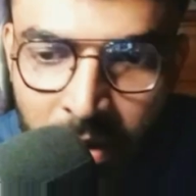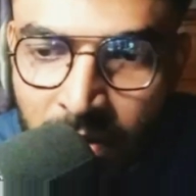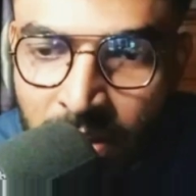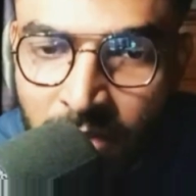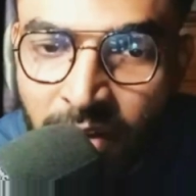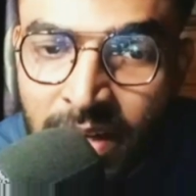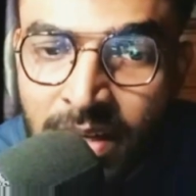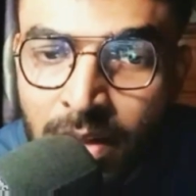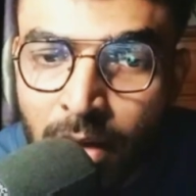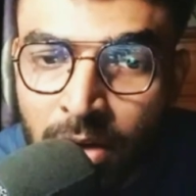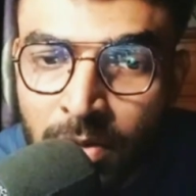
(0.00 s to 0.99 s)
it, they find
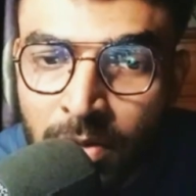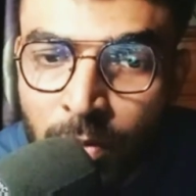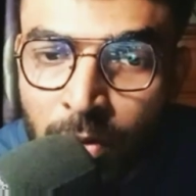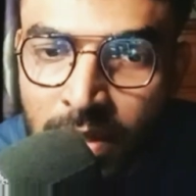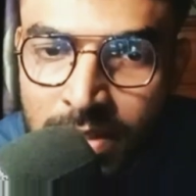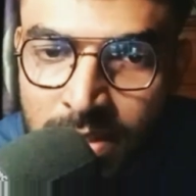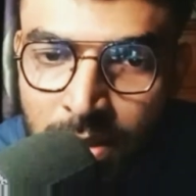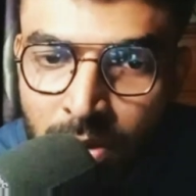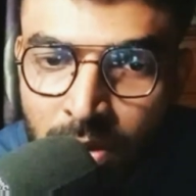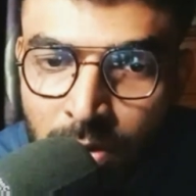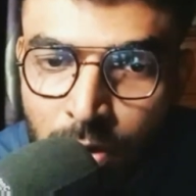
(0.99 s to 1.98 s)
it a lot more easier to